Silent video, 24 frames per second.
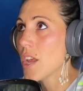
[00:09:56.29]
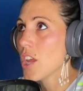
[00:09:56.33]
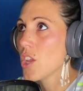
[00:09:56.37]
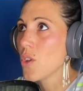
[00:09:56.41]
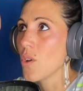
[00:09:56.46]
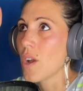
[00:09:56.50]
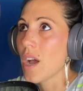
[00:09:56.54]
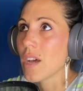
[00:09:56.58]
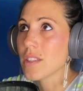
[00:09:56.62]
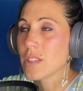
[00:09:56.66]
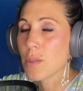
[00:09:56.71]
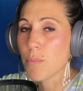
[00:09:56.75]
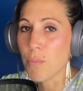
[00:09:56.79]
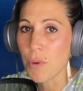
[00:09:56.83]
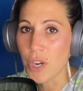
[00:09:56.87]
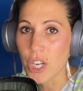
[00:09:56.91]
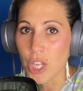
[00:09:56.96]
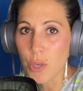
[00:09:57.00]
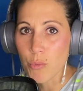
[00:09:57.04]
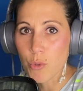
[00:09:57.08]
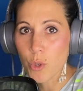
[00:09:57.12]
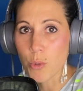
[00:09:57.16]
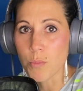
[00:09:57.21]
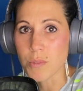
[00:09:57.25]
You got the
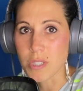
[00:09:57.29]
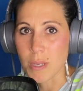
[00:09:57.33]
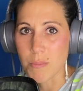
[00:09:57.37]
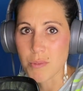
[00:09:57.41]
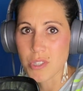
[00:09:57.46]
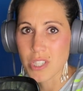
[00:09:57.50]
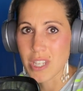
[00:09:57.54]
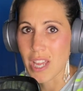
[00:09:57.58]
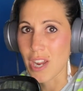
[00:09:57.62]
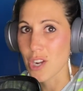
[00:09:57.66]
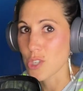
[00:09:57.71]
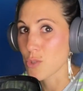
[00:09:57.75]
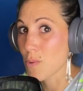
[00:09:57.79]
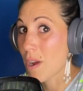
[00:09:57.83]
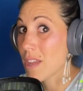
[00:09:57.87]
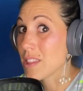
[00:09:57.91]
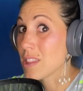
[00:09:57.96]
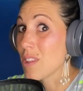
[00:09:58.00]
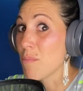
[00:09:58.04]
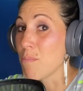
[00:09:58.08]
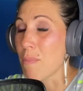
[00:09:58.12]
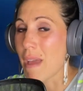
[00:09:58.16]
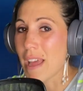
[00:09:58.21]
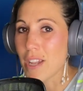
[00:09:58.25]
pretty rooms upstairs,
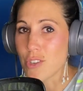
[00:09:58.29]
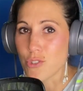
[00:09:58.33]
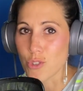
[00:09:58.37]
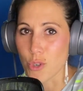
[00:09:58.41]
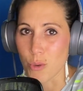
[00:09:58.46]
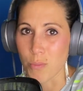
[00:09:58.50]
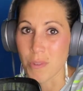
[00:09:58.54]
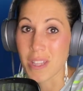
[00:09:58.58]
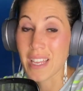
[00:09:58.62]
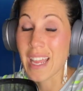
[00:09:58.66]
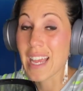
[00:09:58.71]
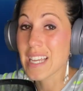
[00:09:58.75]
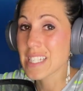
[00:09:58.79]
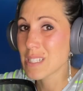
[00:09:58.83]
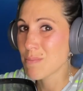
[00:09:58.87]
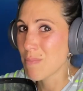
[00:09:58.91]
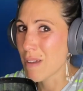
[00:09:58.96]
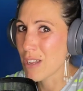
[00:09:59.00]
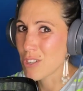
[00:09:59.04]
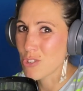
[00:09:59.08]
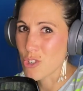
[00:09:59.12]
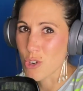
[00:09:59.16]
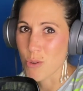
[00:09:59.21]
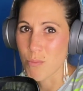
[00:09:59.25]
right? The bedroom, the guest
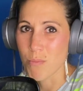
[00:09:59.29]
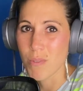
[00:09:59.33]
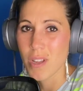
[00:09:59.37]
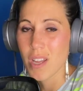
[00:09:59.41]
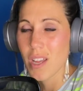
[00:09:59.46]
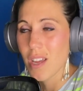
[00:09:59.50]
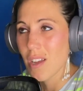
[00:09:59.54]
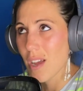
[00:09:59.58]
bedroom.